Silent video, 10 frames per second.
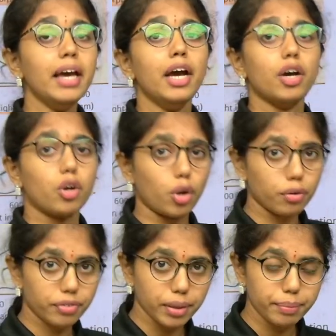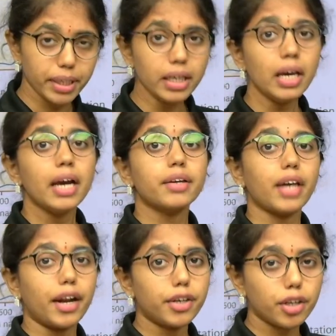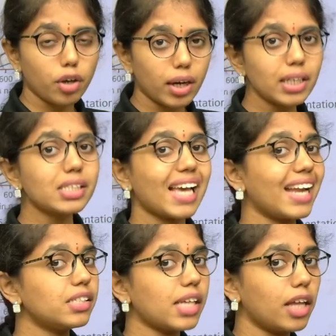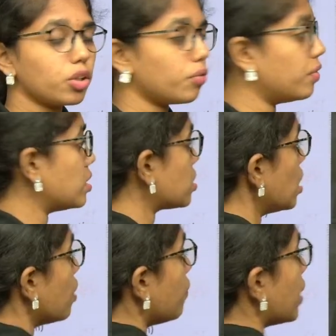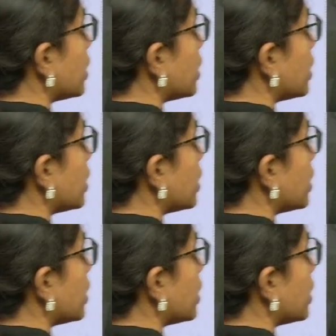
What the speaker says: chlorophyll B, carotenoids and xanthophylls, where the